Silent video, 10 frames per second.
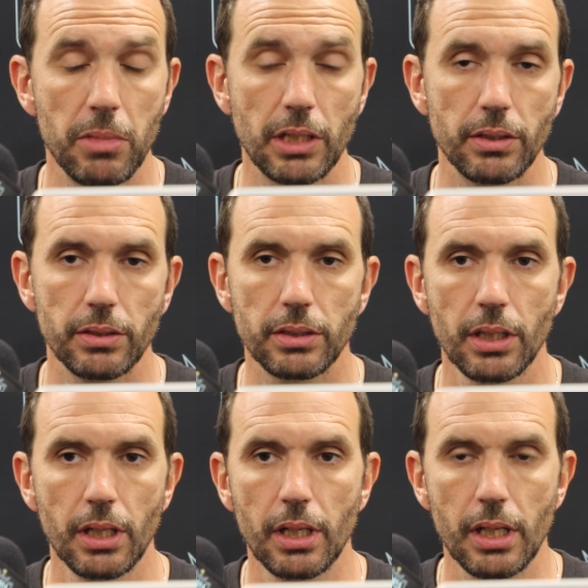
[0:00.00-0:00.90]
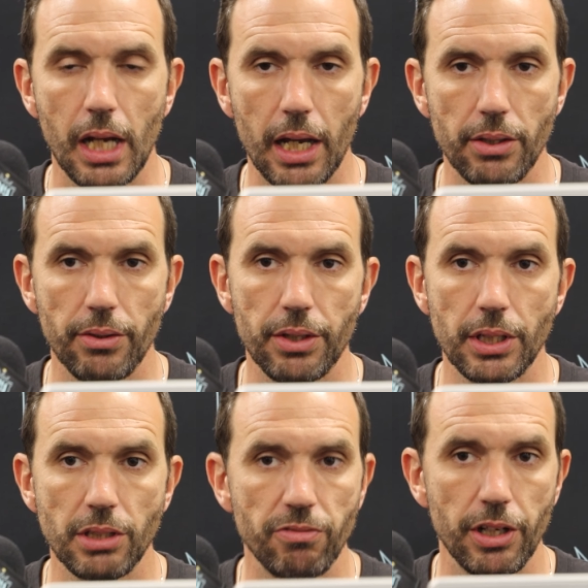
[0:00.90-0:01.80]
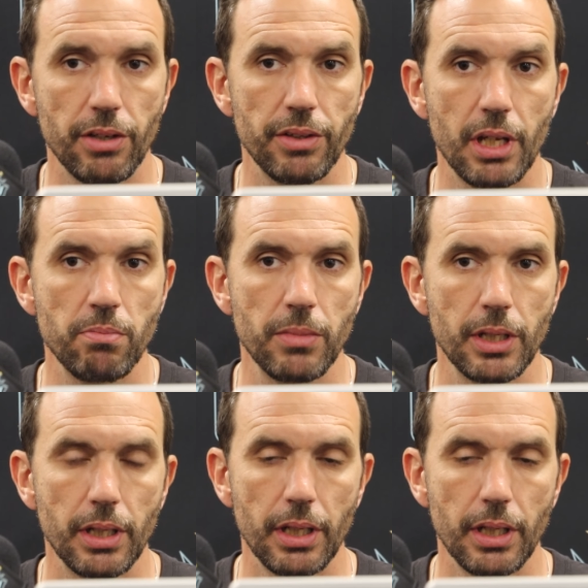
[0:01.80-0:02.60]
because I don't think it's fair of them.